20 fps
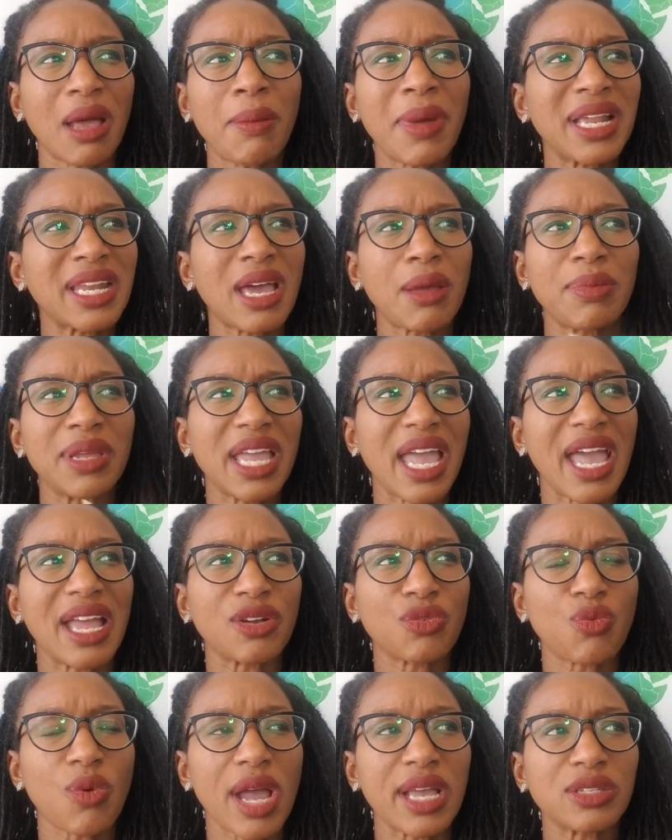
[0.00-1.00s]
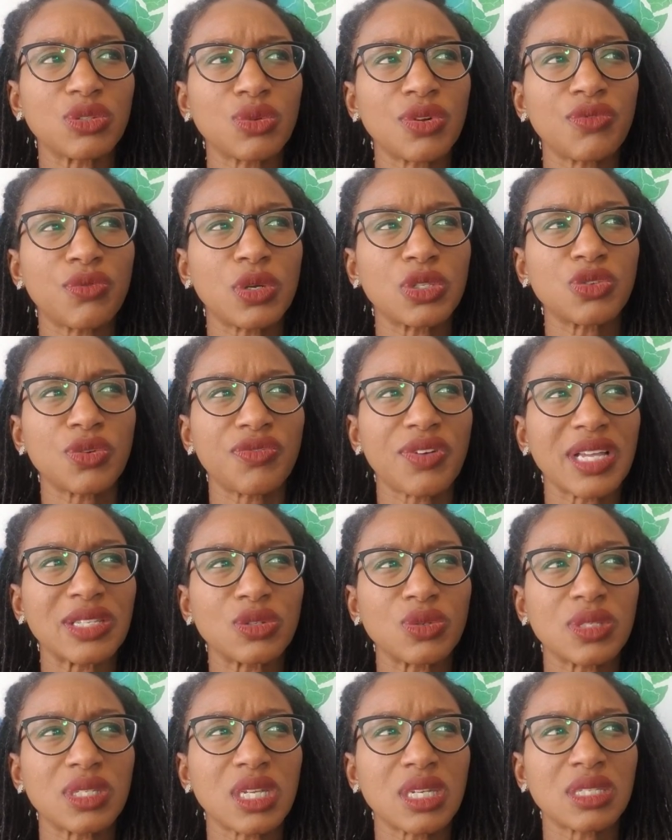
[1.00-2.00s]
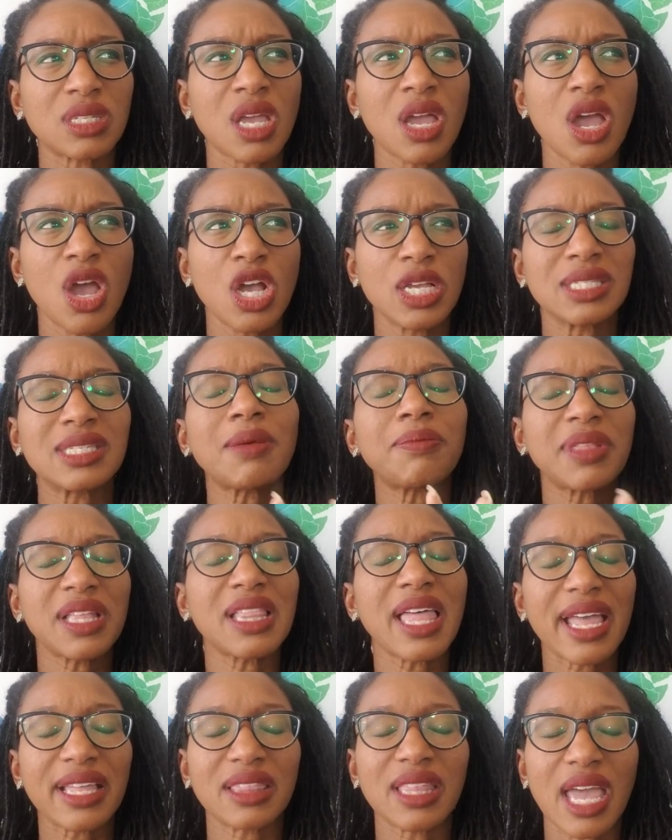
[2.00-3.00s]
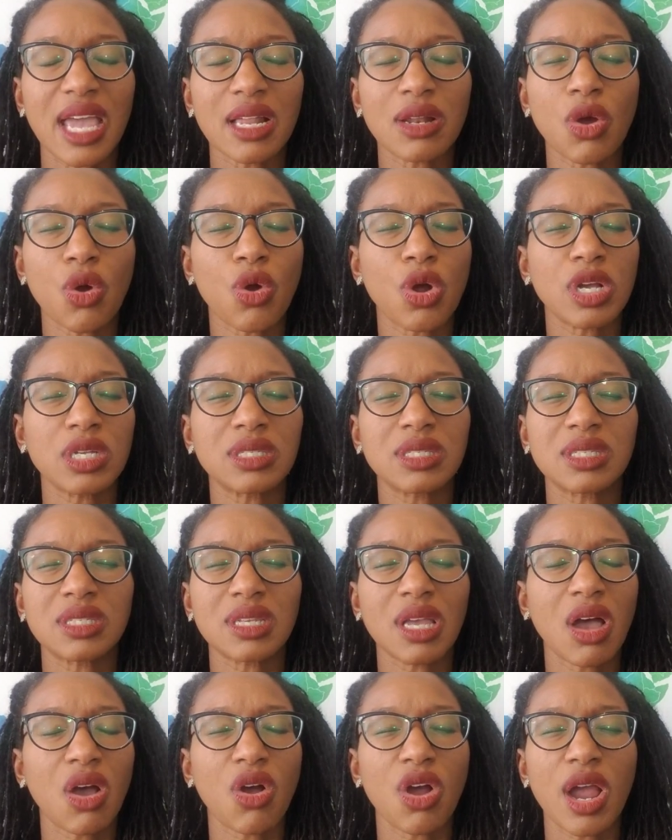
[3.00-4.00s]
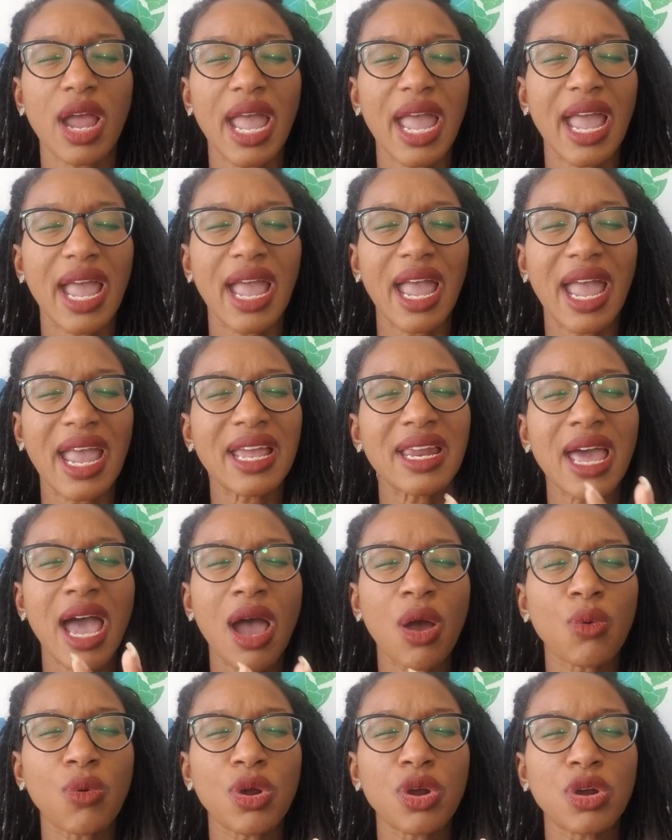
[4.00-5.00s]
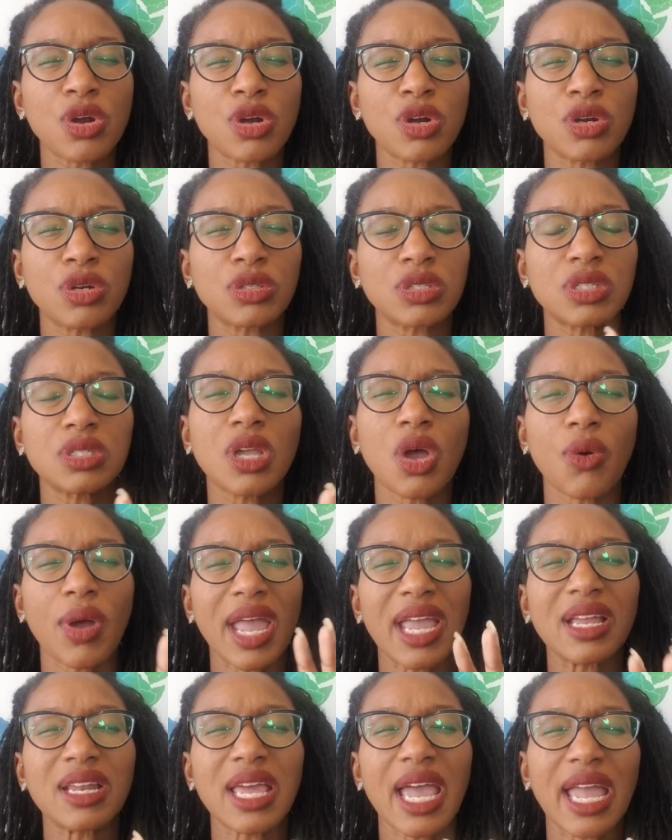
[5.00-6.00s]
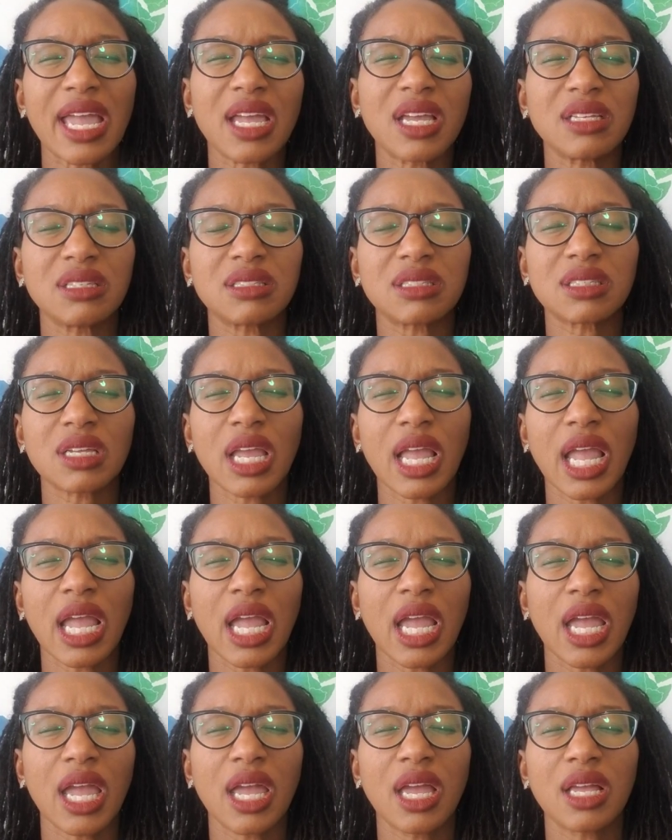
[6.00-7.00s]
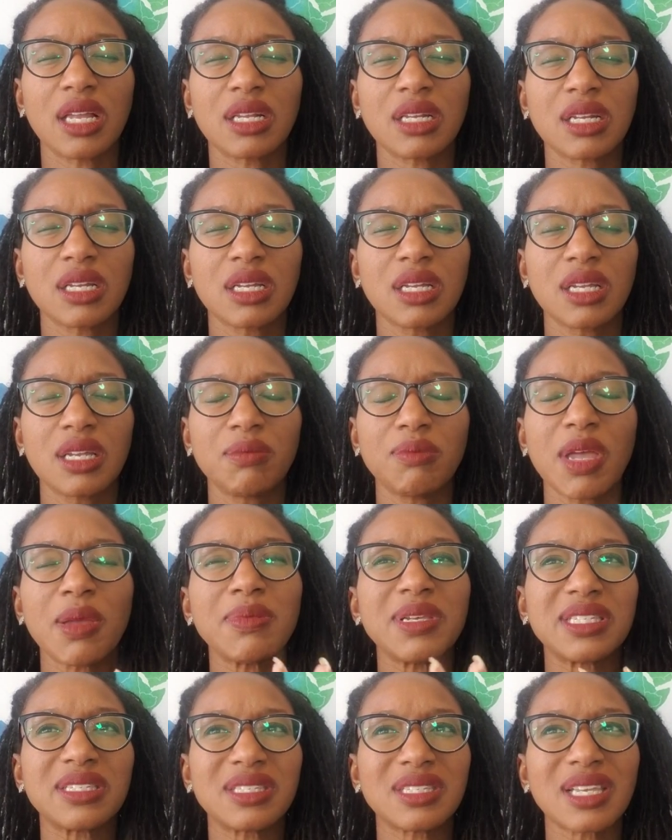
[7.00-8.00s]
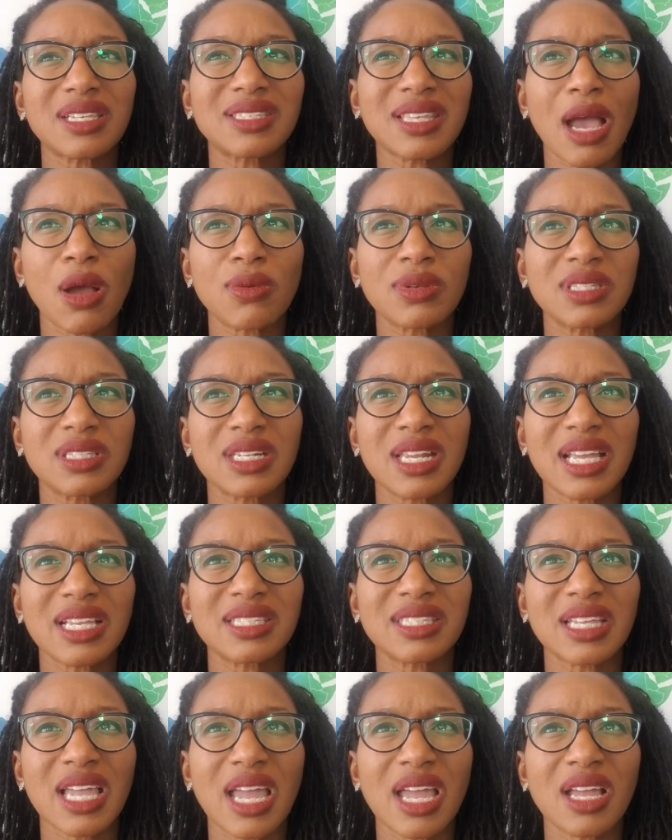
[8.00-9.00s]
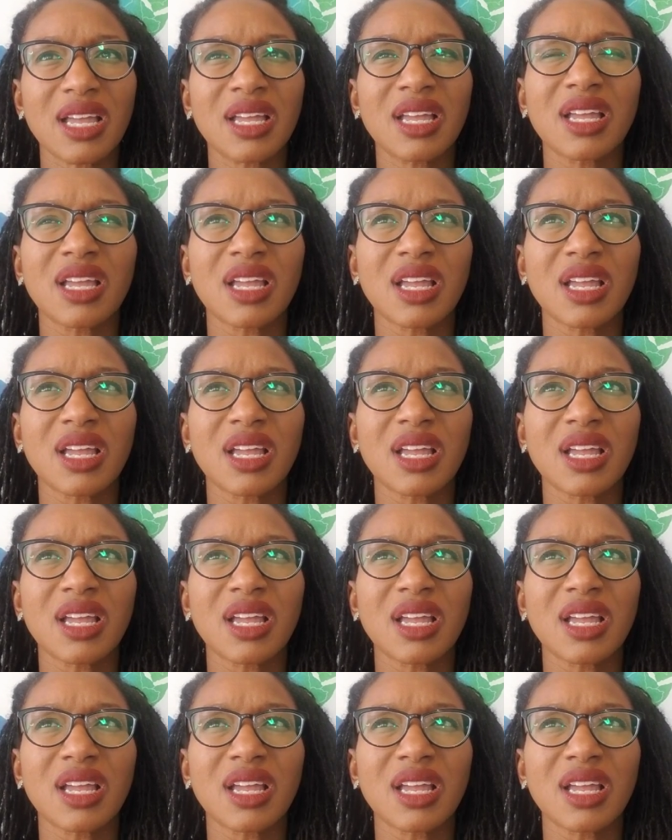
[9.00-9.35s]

I might not be adding right. 24, 25, 26, something like that. Or 8 hours, no, 8, and maybe 6 hours the next day.